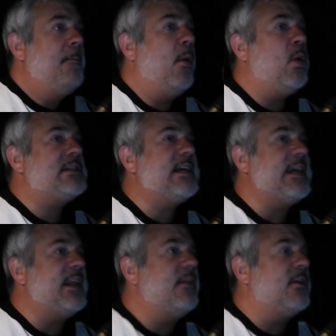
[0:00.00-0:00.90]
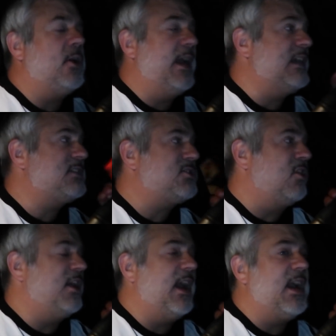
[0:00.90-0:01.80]
But once I get in there and I get
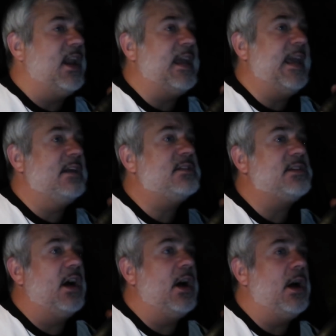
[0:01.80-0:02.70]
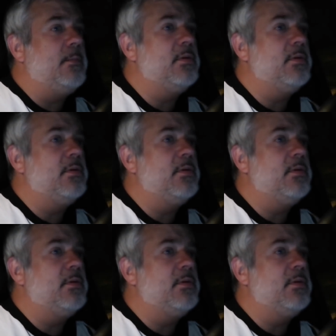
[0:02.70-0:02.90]
started, I kind of can't stop.